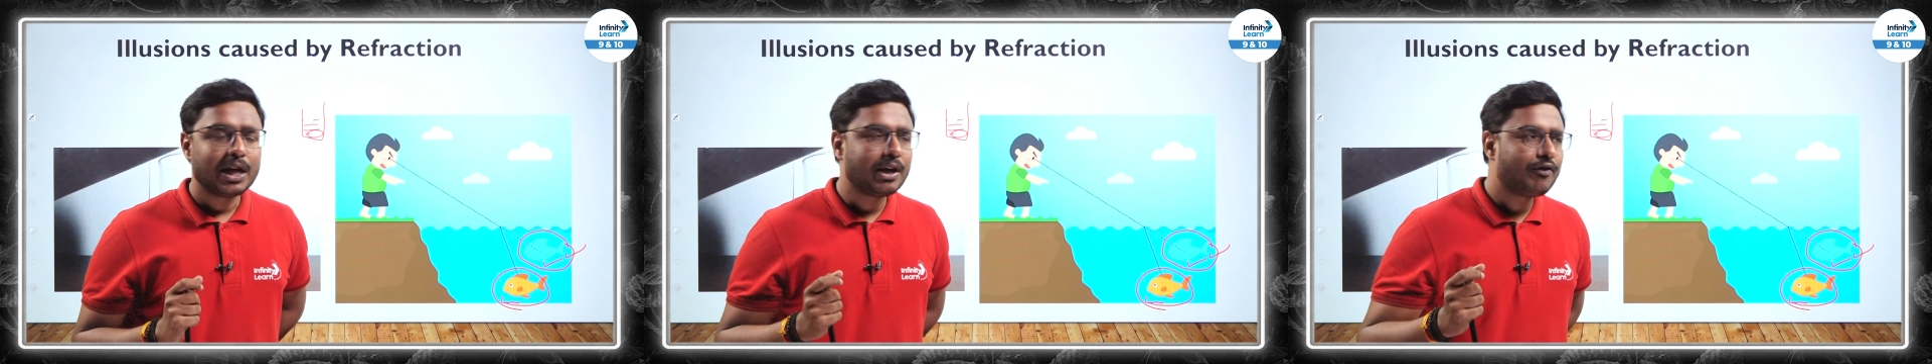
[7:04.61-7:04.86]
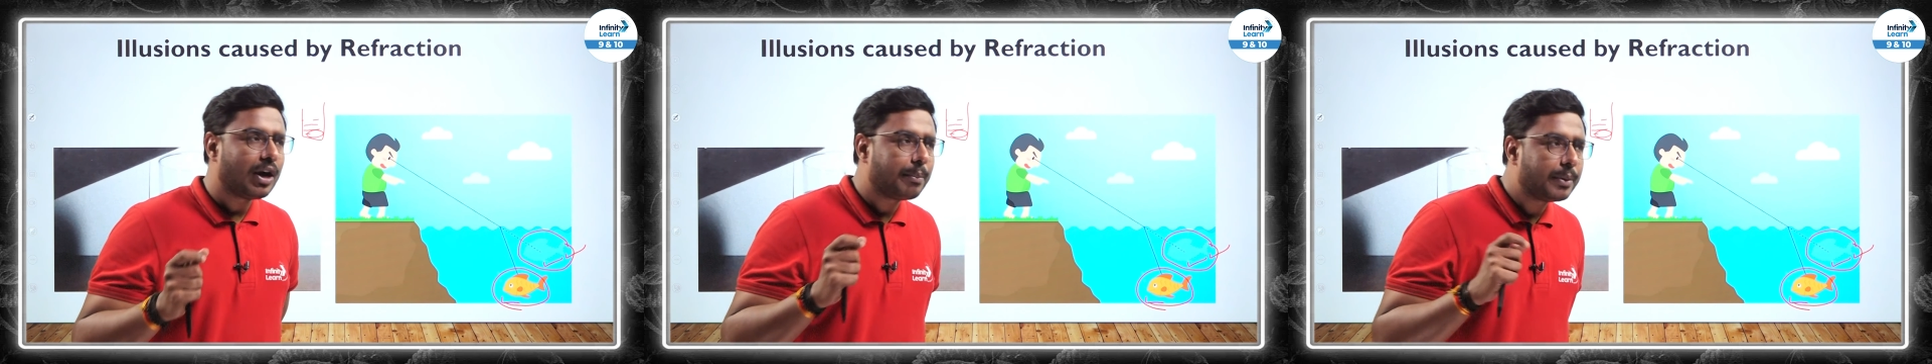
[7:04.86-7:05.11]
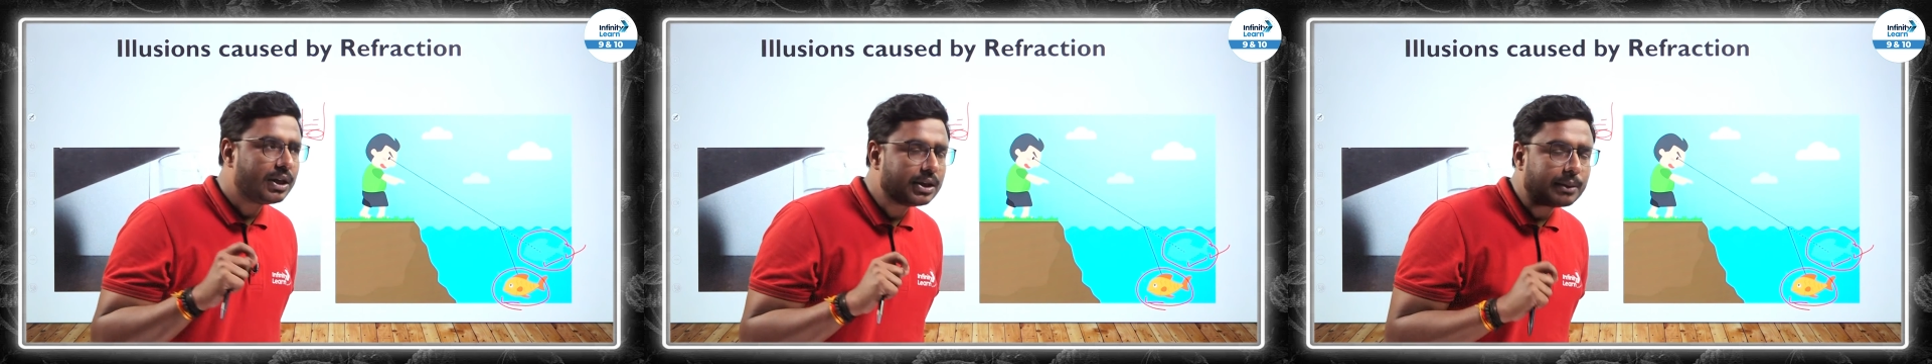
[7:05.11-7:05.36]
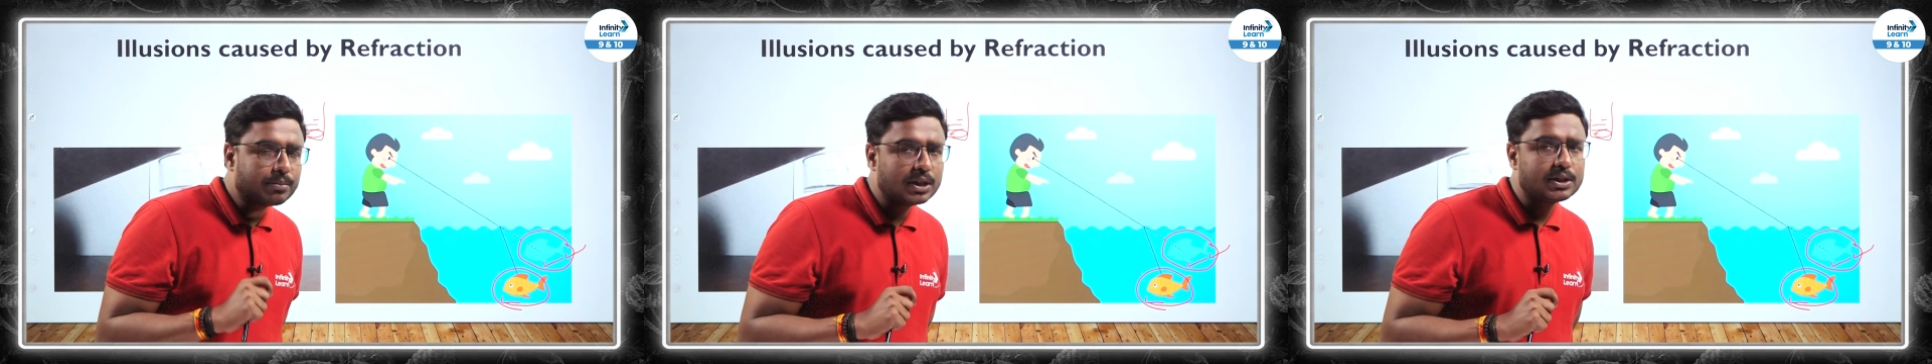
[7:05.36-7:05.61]
If
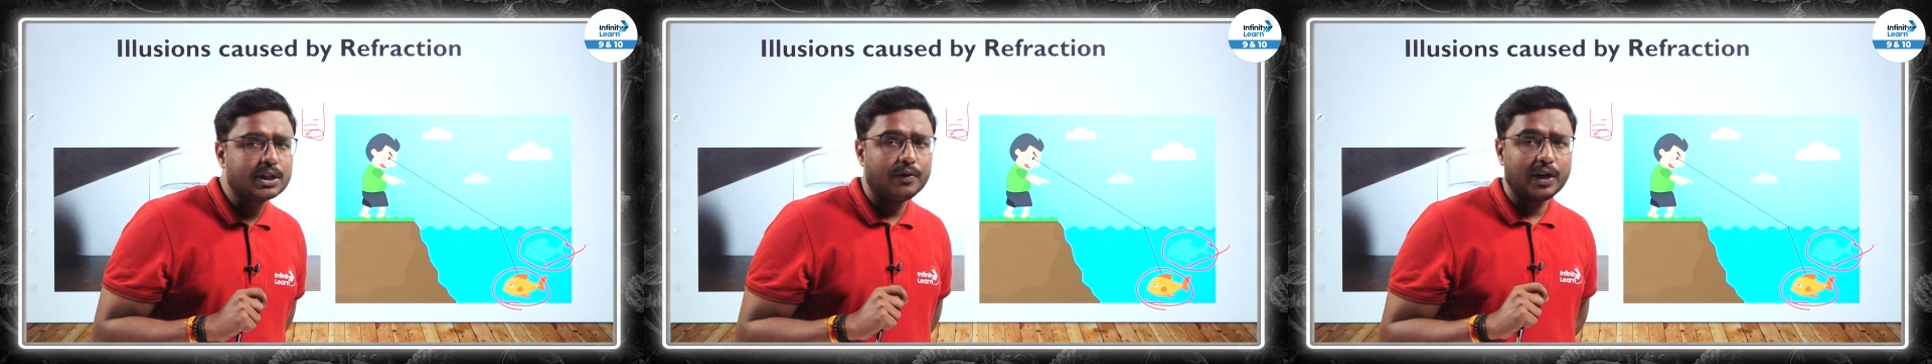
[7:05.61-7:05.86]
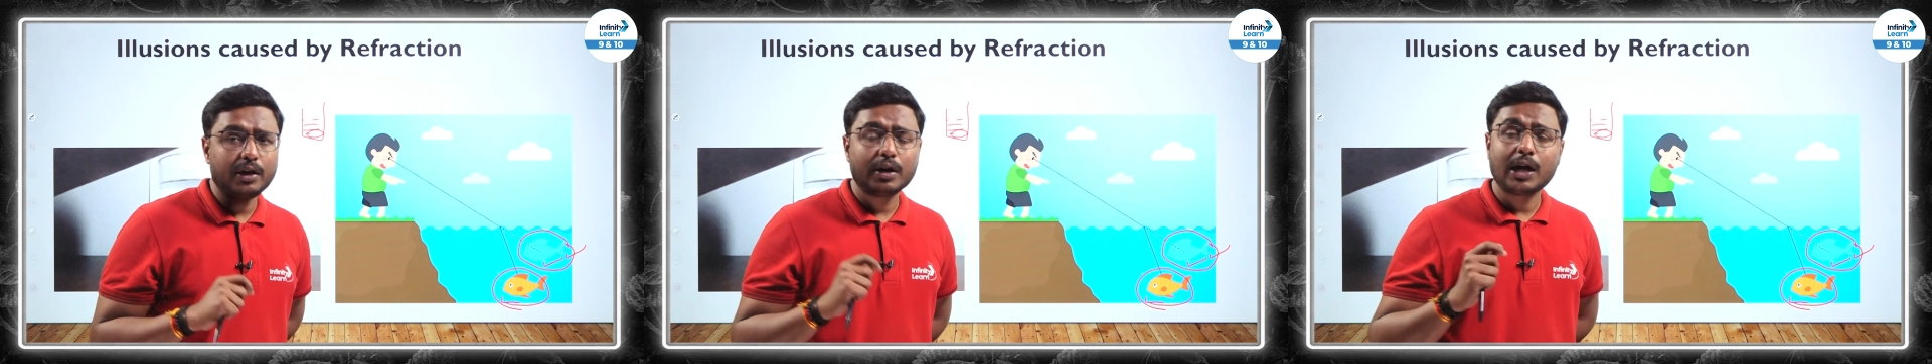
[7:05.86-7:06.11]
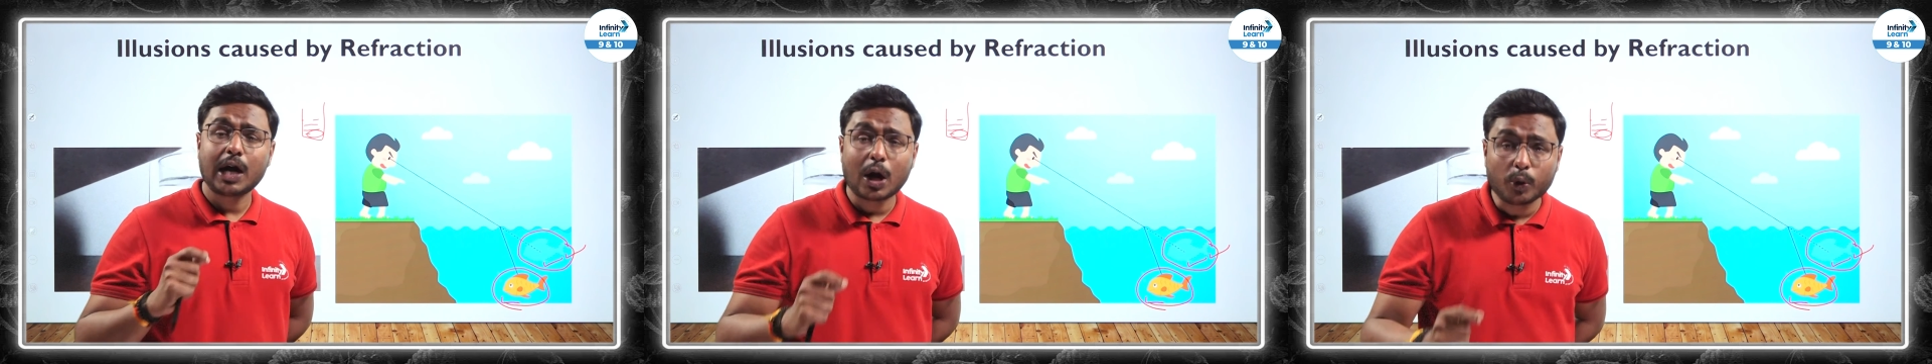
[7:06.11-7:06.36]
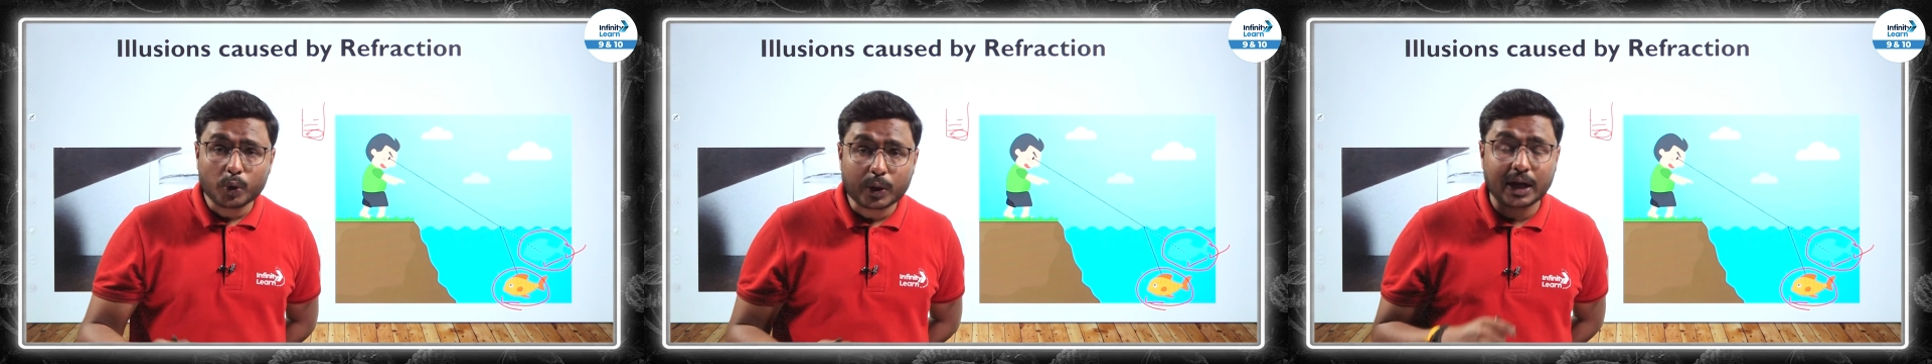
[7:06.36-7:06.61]
apparent depth is given,
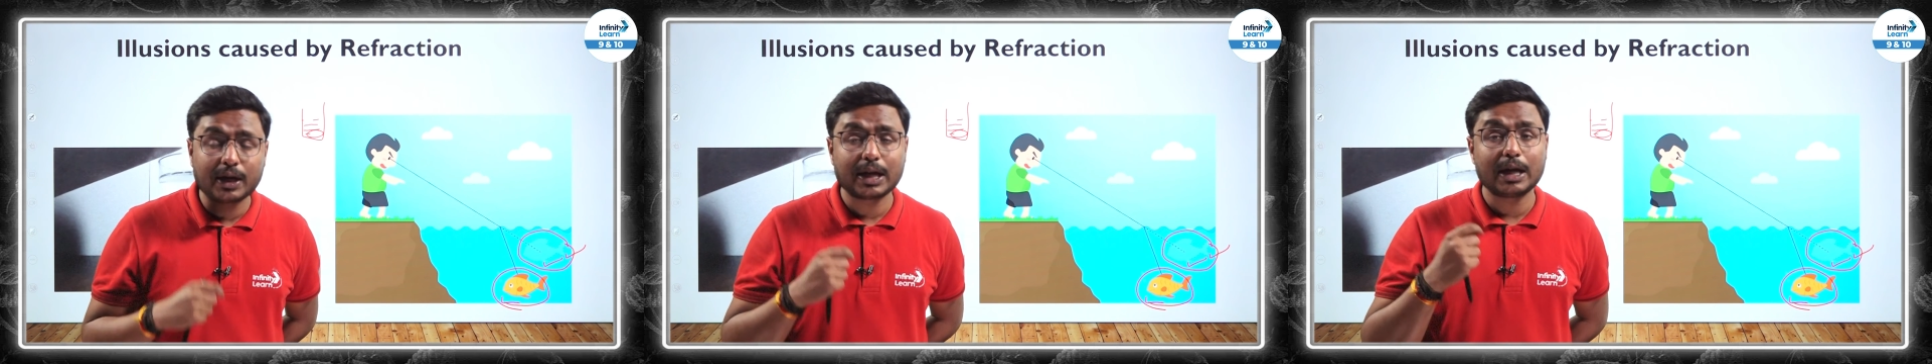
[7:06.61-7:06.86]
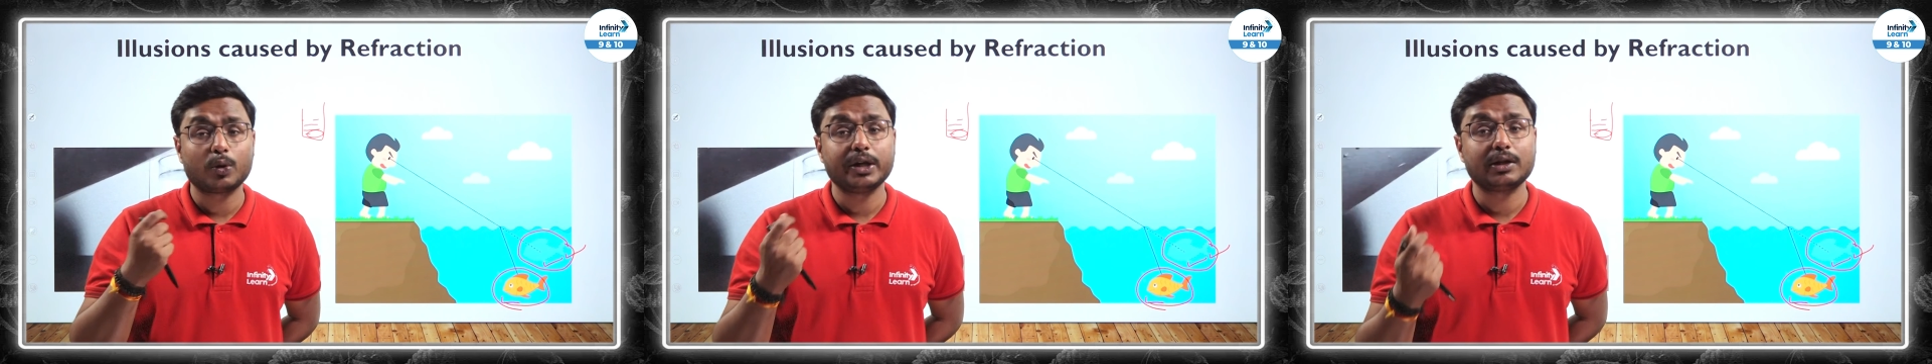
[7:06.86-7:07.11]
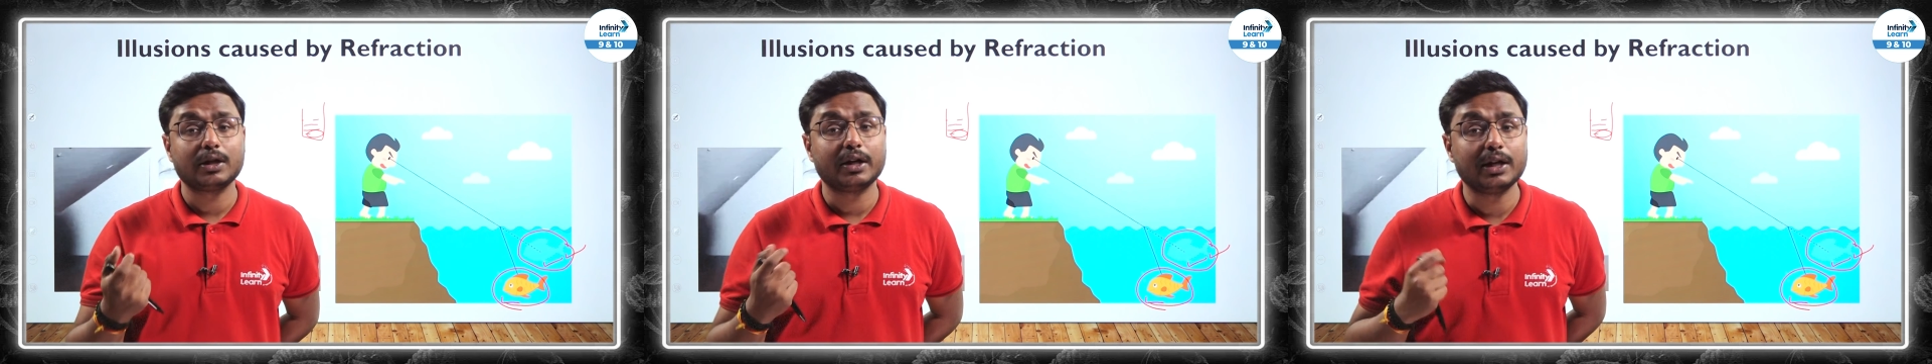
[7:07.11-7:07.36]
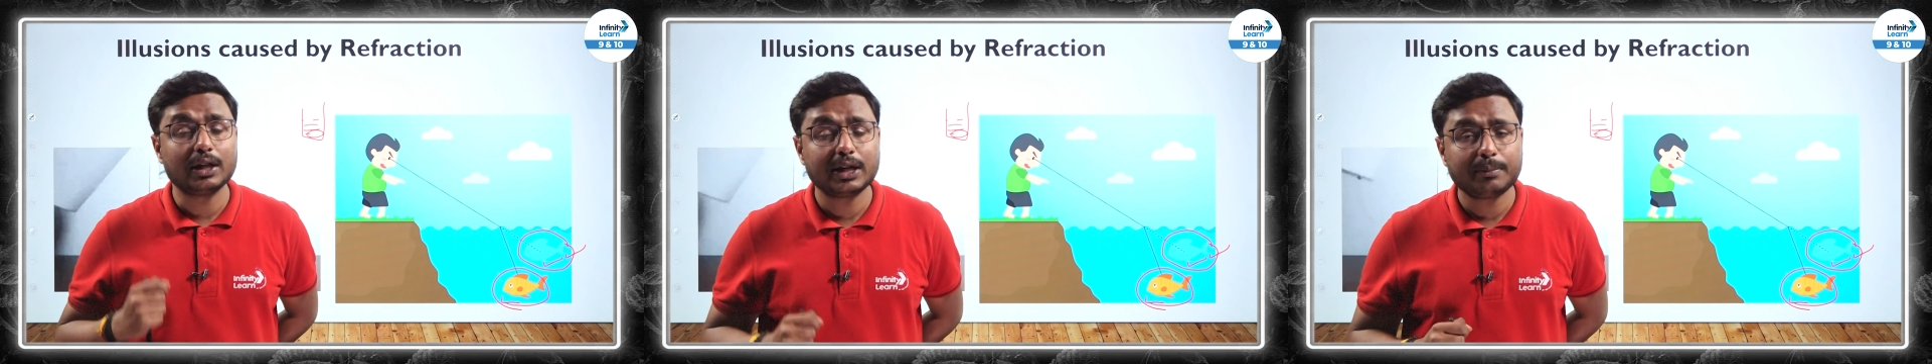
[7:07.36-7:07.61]
how you can calculate the
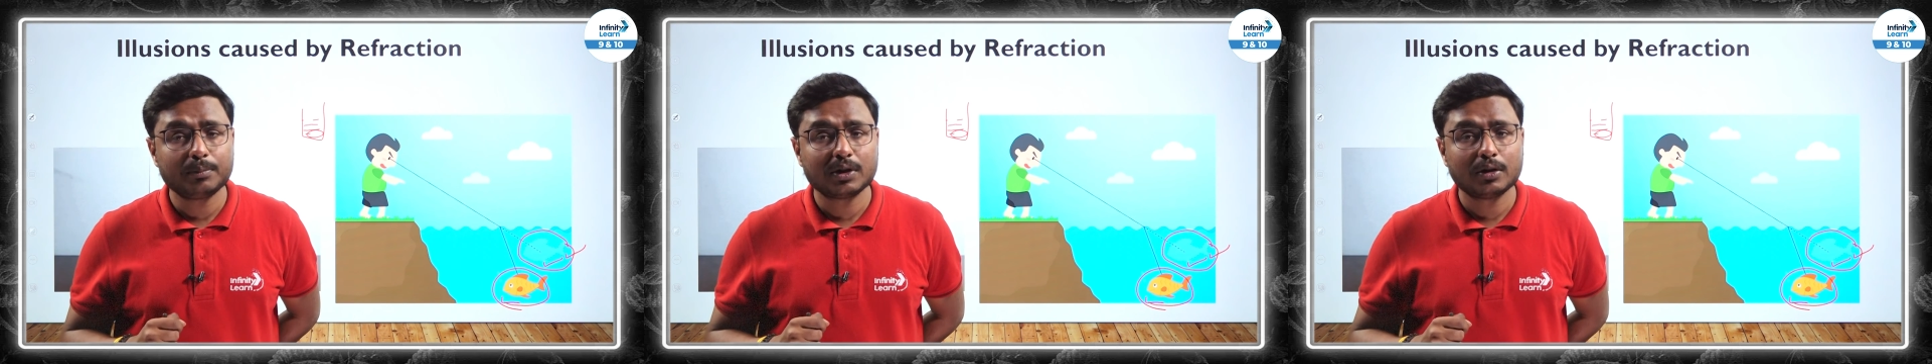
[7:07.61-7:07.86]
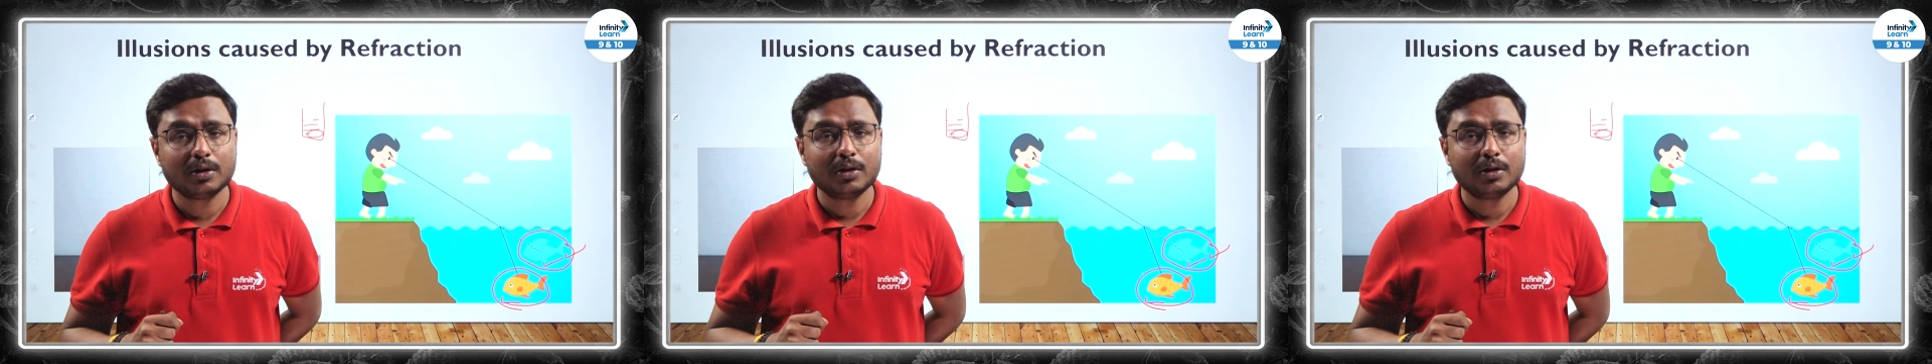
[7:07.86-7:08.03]
real depth?